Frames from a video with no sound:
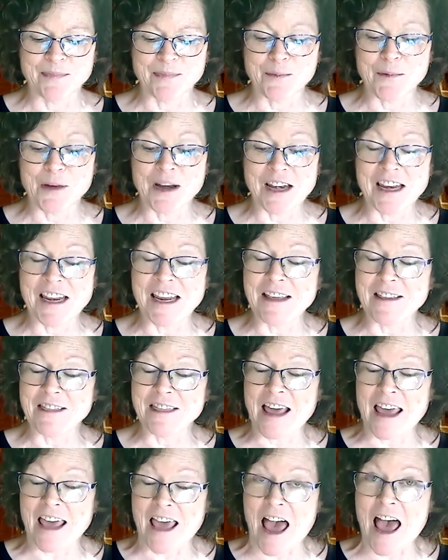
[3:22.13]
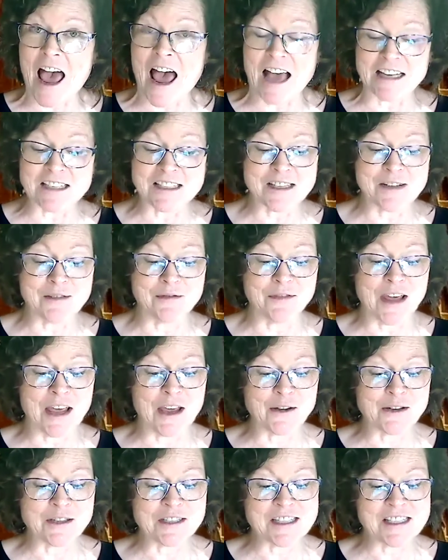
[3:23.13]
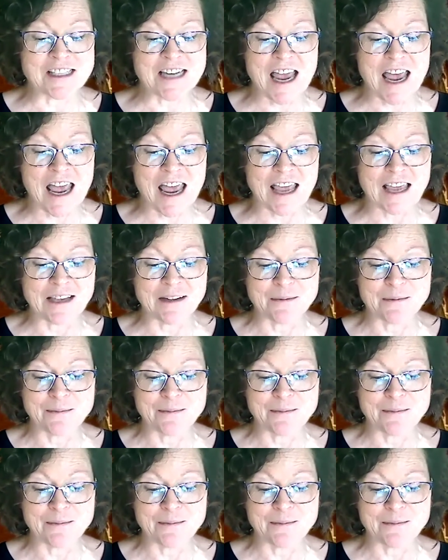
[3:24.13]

when they asked if they could stay.